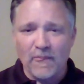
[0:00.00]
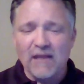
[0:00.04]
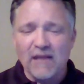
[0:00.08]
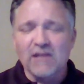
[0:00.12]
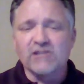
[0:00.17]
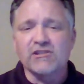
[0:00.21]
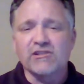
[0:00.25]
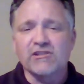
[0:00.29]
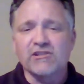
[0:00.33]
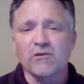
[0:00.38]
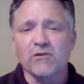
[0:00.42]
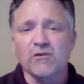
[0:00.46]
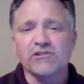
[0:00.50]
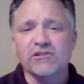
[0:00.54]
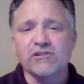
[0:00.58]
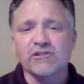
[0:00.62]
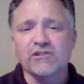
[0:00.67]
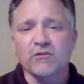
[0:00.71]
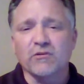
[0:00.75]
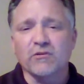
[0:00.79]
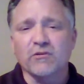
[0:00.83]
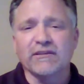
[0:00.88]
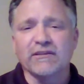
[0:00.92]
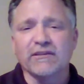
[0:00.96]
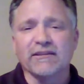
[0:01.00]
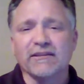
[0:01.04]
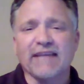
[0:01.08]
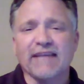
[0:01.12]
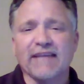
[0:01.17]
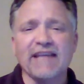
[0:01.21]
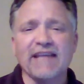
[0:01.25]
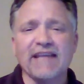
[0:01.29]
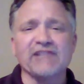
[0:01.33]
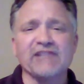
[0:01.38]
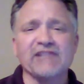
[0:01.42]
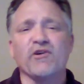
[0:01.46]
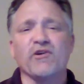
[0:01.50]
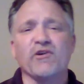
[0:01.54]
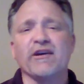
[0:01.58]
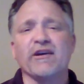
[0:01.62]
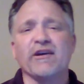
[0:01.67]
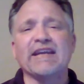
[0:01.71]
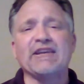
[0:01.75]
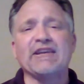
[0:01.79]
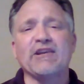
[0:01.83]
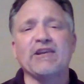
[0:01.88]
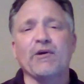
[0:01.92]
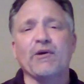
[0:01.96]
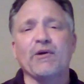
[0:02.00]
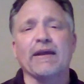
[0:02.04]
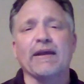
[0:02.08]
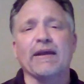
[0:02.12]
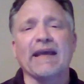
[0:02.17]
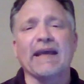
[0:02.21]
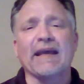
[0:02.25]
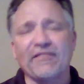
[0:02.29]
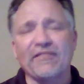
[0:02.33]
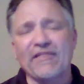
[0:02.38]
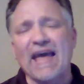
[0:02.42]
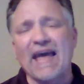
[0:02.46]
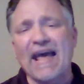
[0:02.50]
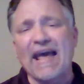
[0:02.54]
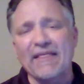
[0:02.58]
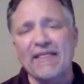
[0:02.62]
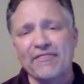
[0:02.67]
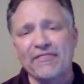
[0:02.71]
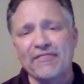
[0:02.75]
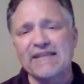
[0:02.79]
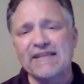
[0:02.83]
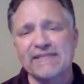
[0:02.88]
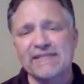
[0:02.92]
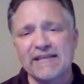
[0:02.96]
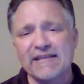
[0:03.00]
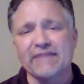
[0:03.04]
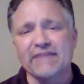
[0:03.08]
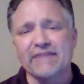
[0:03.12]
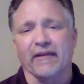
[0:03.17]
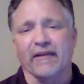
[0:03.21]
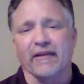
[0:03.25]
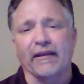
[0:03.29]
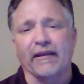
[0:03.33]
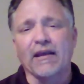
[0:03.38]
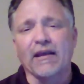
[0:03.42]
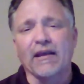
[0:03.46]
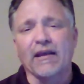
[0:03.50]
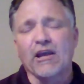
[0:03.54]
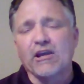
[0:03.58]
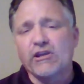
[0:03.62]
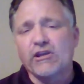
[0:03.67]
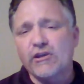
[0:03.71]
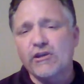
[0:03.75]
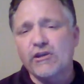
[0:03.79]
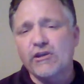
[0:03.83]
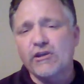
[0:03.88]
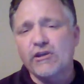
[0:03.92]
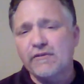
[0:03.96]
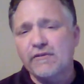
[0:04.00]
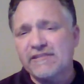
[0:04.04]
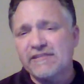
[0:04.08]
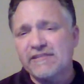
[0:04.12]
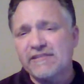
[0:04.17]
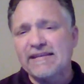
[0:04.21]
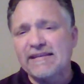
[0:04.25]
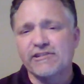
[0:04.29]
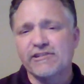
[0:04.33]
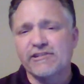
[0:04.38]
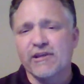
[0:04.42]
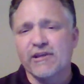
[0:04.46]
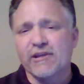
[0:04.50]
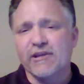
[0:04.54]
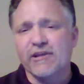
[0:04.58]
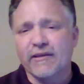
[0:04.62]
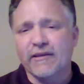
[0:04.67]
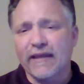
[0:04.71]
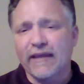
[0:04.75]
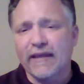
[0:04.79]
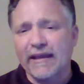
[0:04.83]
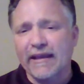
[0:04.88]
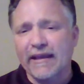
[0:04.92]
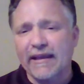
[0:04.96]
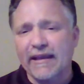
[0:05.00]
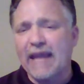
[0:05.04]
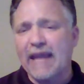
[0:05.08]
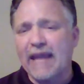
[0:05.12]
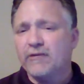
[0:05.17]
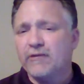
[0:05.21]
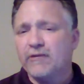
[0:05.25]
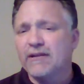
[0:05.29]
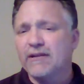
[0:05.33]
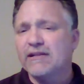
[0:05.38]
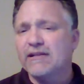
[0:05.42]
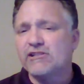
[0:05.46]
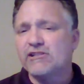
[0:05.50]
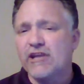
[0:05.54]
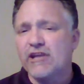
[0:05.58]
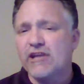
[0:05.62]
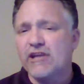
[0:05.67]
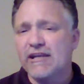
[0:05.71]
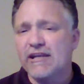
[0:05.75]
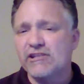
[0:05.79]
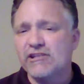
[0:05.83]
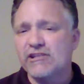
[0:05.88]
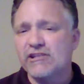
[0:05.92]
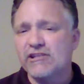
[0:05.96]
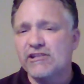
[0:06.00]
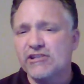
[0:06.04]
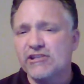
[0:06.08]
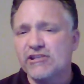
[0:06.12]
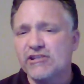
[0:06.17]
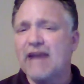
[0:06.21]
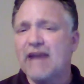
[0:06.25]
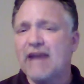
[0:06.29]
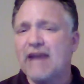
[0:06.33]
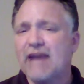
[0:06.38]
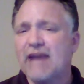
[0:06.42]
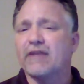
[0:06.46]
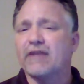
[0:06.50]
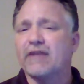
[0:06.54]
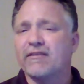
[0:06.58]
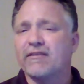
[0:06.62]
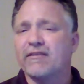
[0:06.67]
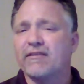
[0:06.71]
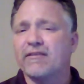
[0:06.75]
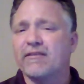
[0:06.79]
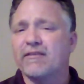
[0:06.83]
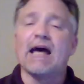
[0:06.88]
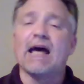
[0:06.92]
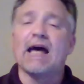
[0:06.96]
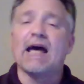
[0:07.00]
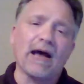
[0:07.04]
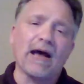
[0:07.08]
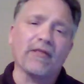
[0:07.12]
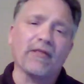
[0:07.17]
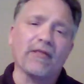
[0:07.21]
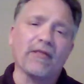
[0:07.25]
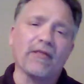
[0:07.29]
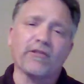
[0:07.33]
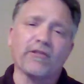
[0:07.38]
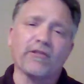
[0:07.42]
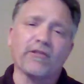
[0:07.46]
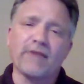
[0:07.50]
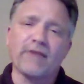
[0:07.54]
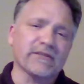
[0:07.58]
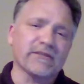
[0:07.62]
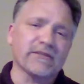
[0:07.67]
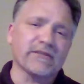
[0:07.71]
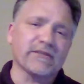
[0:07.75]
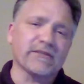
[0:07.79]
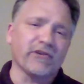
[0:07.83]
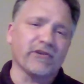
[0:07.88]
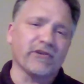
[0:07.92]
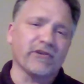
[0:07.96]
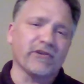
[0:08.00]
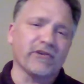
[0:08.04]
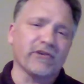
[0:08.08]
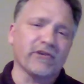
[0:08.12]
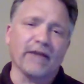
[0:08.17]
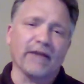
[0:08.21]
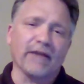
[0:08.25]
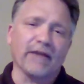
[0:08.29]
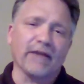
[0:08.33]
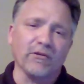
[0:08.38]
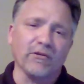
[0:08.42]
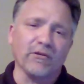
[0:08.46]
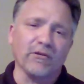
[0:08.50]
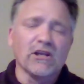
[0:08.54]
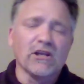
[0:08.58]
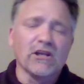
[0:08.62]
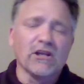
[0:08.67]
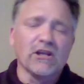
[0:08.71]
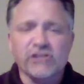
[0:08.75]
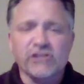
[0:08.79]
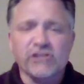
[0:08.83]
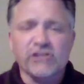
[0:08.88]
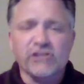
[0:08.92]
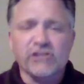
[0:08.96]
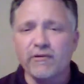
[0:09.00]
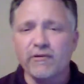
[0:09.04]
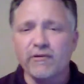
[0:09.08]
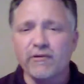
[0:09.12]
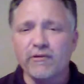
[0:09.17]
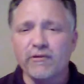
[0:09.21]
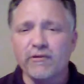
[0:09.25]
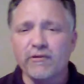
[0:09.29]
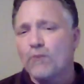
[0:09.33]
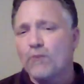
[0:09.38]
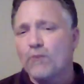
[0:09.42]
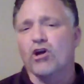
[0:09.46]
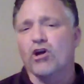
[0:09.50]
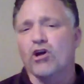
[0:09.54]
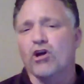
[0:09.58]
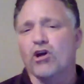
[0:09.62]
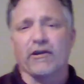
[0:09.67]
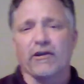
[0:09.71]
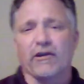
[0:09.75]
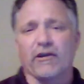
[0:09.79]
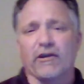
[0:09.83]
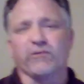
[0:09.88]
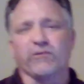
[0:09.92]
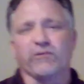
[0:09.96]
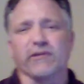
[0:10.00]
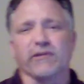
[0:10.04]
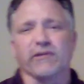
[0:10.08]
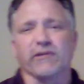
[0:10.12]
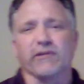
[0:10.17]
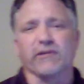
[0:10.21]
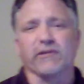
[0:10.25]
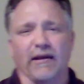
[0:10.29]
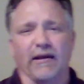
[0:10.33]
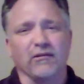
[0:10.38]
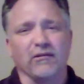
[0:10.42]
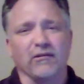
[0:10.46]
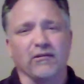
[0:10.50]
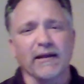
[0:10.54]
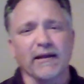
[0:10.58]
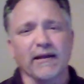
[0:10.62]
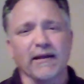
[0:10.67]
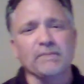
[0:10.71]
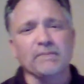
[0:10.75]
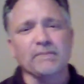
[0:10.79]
So take joy in knowing that this evening you've seen something that can really change everything about the rest of your life too. So really, I want to talk about you tonight, all right?